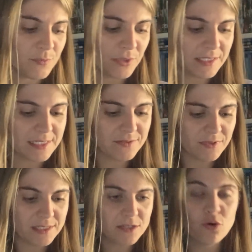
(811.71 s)
But this one
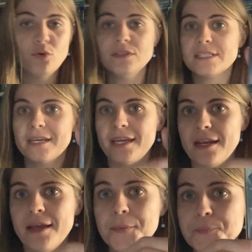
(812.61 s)
is Cold Skin,
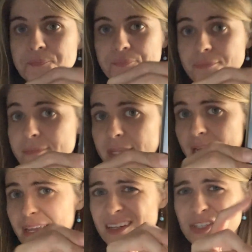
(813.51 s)

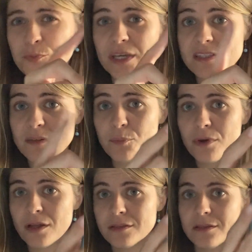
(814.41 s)
and just based
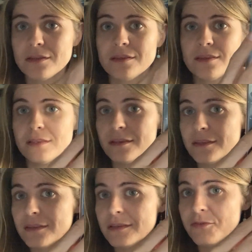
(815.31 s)
upon
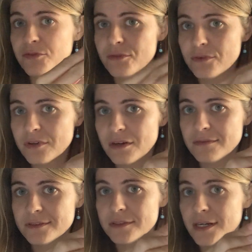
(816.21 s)
the front
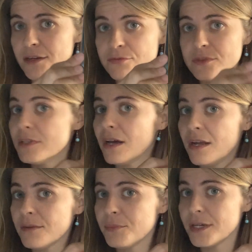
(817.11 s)
cover, I would
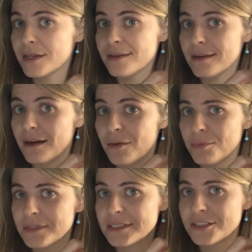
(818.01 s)
not pick that up.
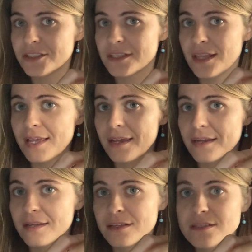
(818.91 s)
It's just
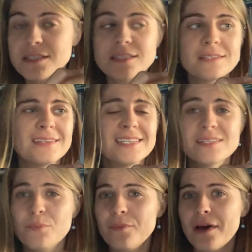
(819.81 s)
like,
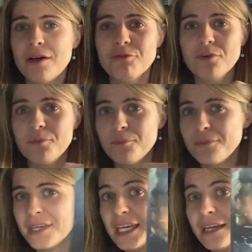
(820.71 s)
for
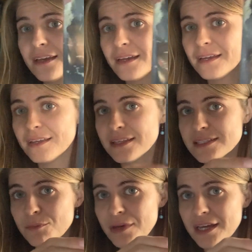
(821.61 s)
me, it's a
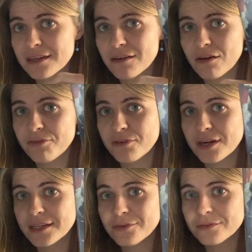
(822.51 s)
bad cover.
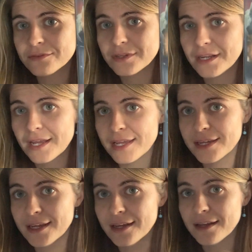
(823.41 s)
I don't really like
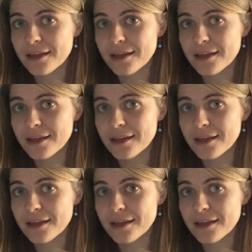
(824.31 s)
it.